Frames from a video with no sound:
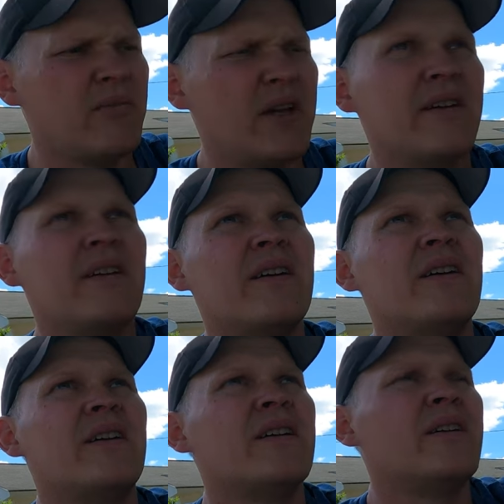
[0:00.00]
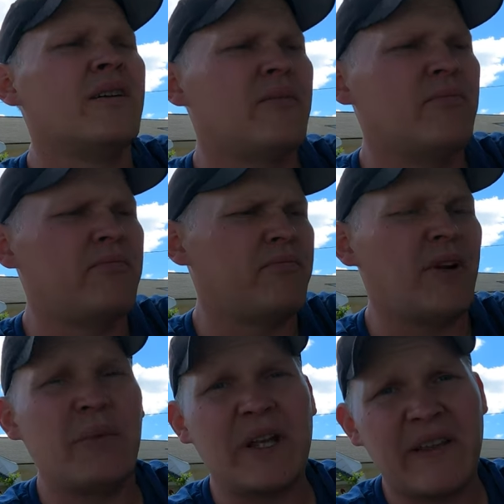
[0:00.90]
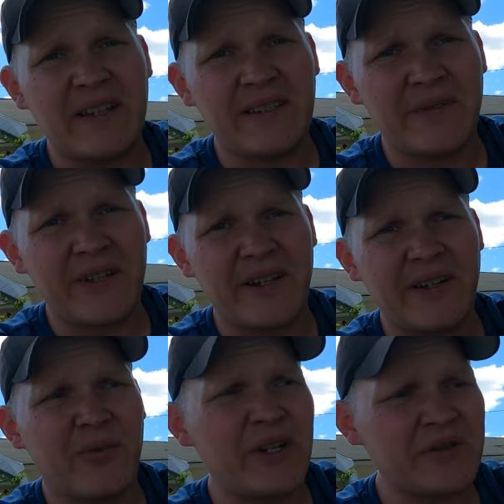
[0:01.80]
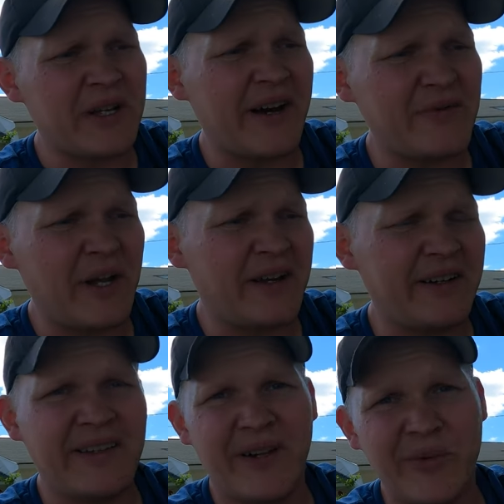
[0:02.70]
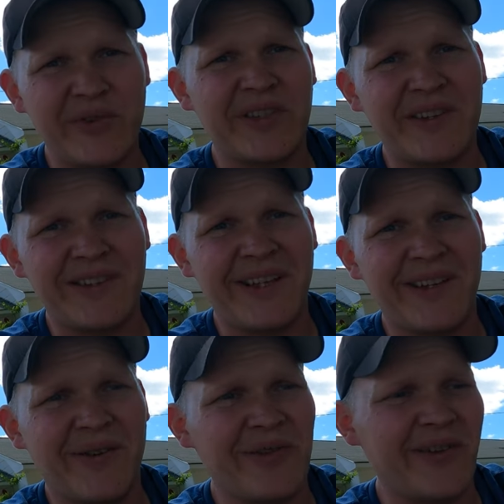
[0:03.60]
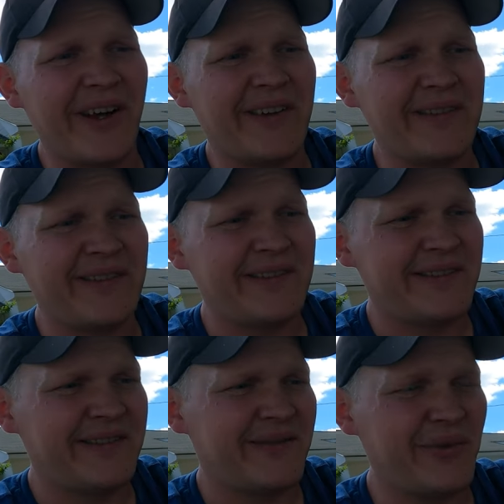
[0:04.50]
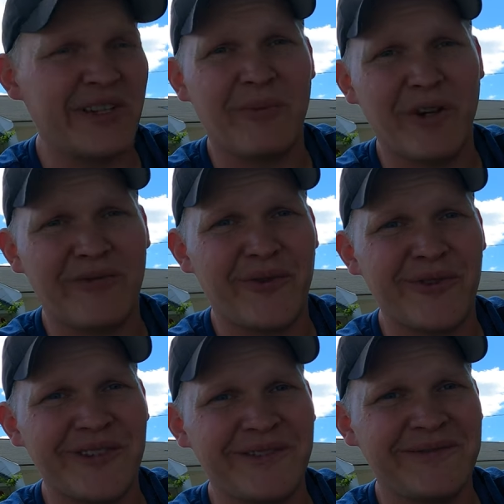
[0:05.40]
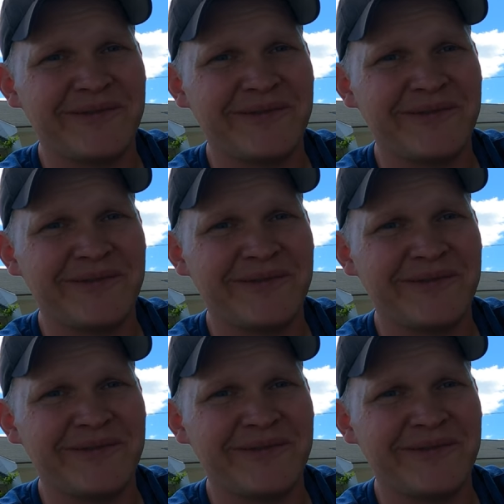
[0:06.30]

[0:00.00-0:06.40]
Yeah, but I'm gonna get that stuff done. We'll get some tires mounted and we'll sit this thing on the ground, which I'm looking forward to.